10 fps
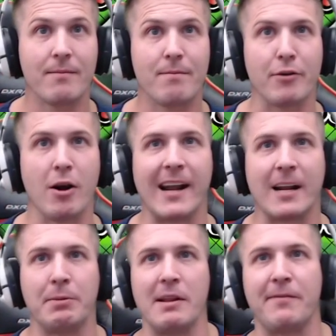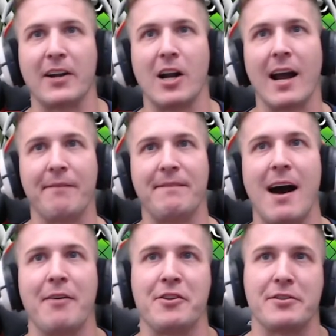Bro, I completely forgot I
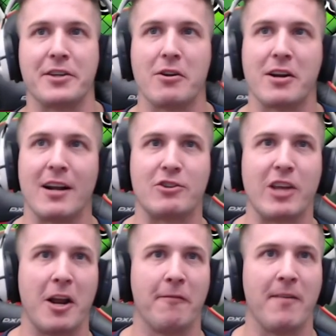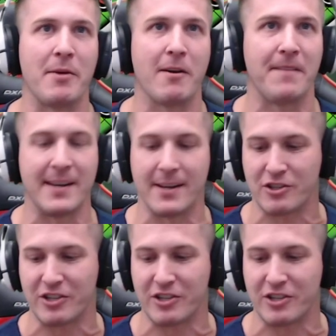found your Dokkan channel from your fitness